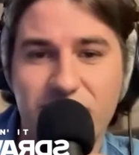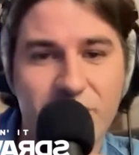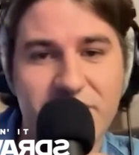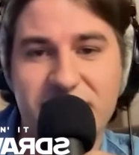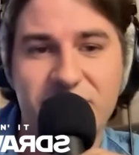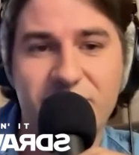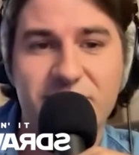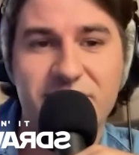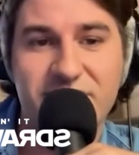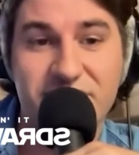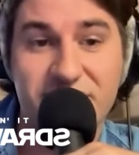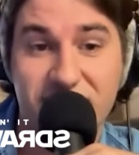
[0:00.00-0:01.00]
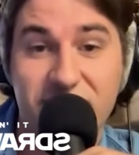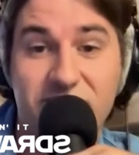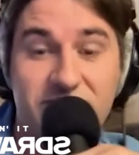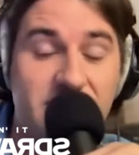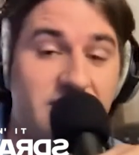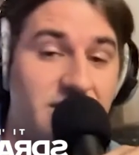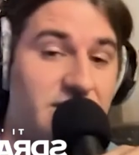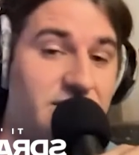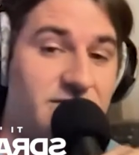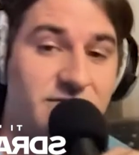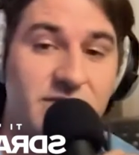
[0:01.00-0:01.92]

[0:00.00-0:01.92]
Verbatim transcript: very really learn. Yeah, yeah.